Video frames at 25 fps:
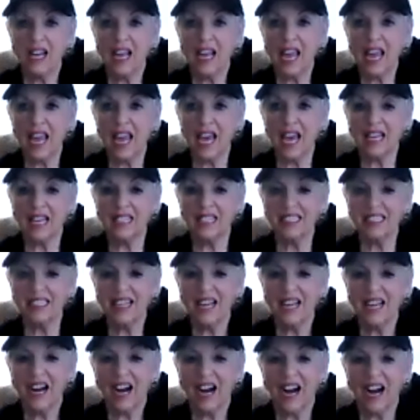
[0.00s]
And
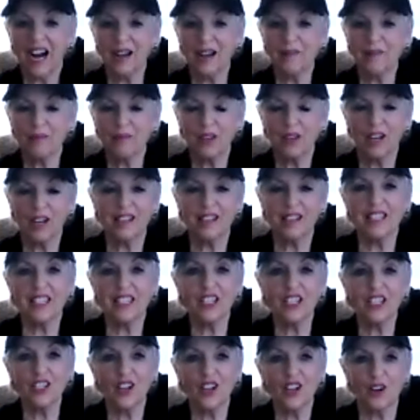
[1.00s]

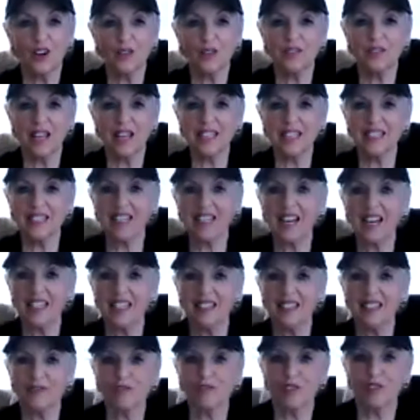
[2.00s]
that's kind
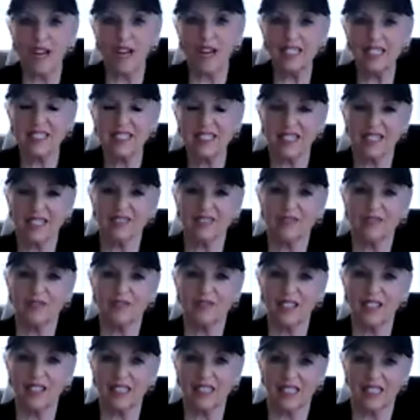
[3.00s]
of frantic
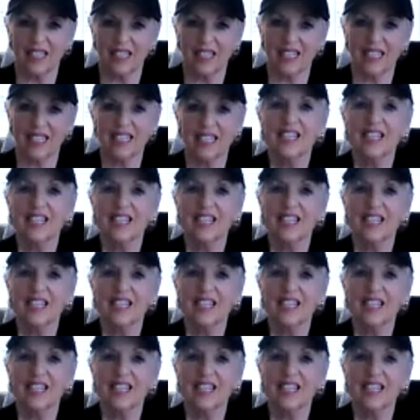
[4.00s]
feeling.